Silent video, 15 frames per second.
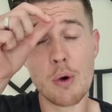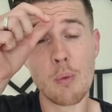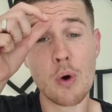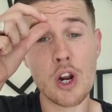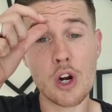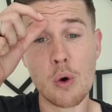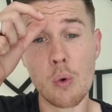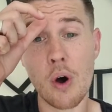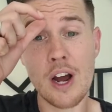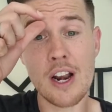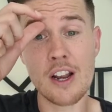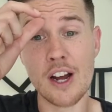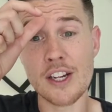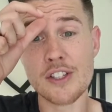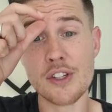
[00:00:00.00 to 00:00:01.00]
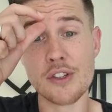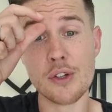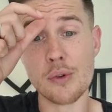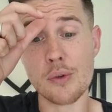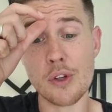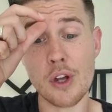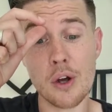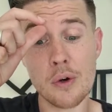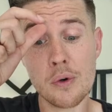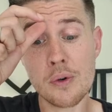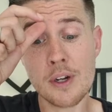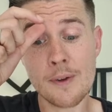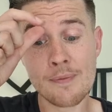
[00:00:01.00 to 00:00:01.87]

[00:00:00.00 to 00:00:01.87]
What I quite like to do, though,